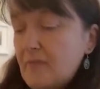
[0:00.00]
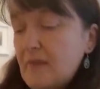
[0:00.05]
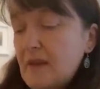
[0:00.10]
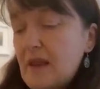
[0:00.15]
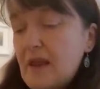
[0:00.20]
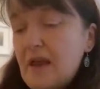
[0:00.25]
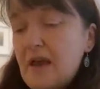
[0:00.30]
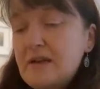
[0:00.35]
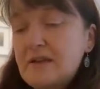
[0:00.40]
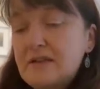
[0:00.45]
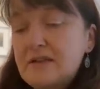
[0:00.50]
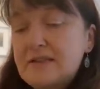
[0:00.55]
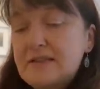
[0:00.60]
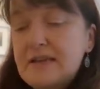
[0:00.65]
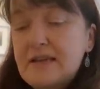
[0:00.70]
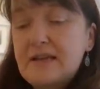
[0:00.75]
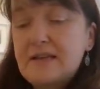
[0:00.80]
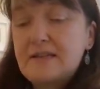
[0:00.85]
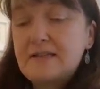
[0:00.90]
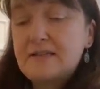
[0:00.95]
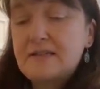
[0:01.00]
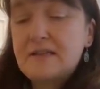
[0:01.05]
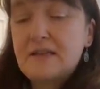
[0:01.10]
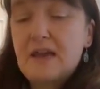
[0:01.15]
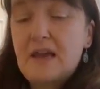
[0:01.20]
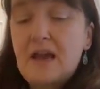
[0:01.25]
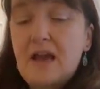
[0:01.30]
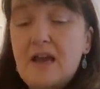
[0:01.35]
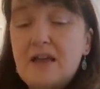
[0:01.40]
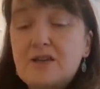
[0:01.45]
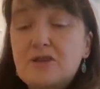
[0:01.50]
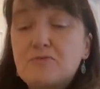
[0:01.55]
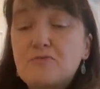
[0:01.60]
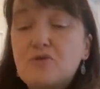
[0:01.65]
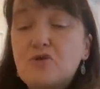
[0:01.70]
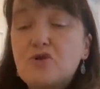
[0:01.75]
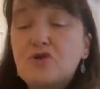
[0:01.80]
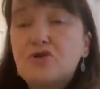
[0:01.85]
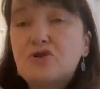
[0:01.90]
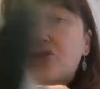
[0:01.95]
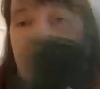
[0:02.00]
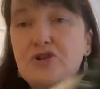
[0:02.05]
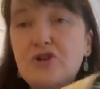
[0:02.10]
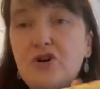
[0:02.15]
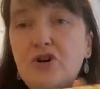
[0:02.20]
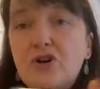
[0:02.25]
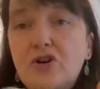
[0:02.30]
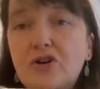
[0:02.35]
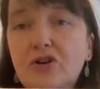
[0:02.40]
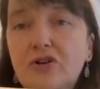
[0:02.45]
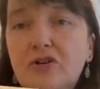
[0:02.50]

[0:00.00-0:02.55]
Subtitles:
and it's his Exmoor sock,